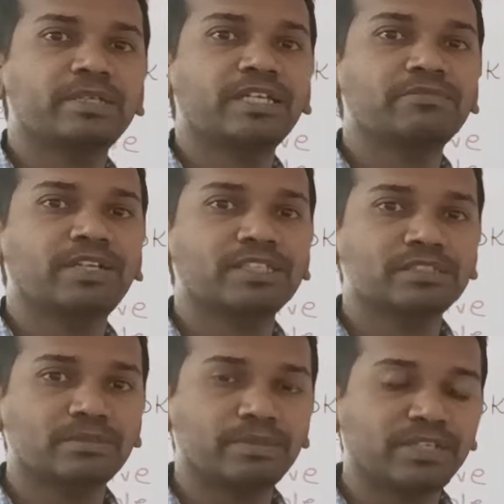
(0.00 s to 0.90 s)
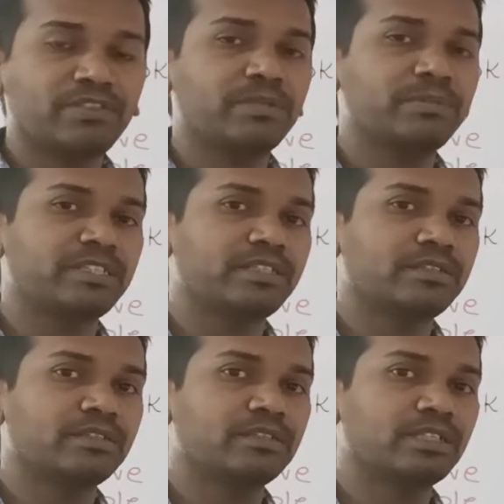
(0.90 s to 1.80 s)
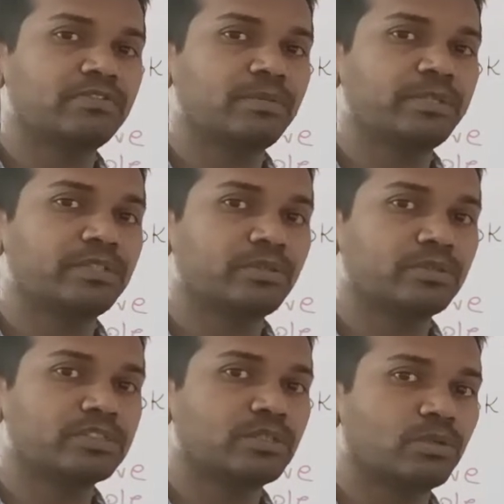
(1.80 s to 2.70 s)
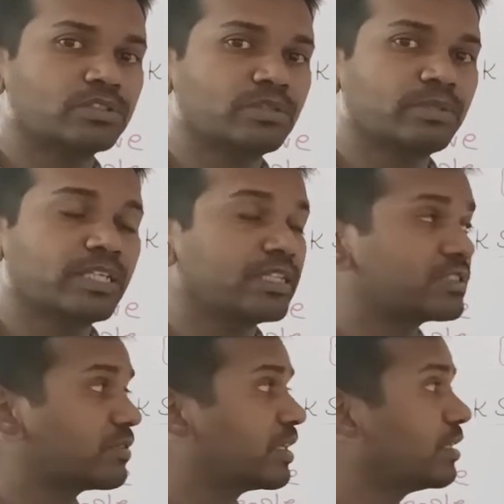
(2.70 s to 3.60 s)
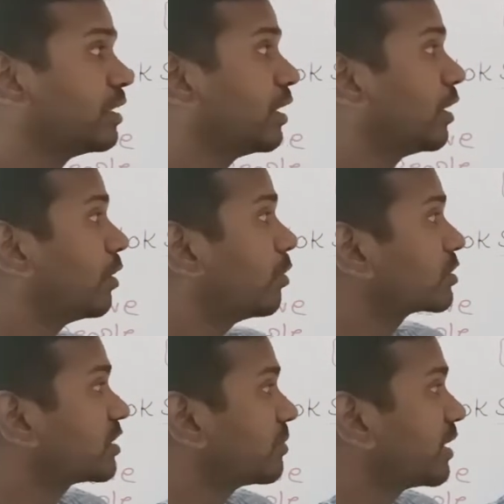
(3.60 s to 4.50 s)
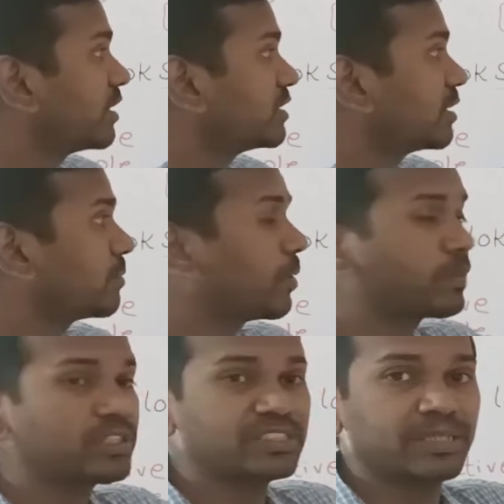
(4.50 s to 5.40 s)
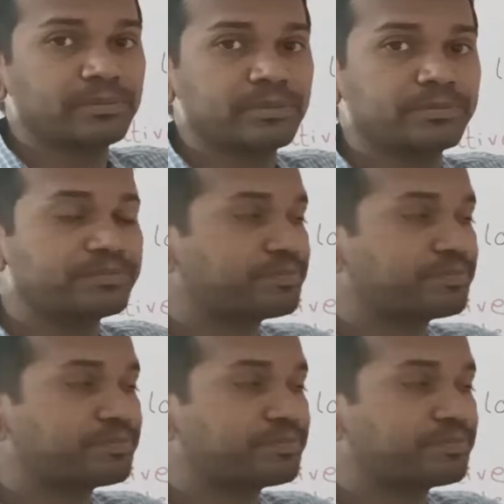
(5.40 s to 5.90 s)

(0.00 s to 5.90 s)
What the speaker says: bill and financial bill will be there, that will be introduced in Lok Sabha, and that's why Lok Sabha is a popular chamber.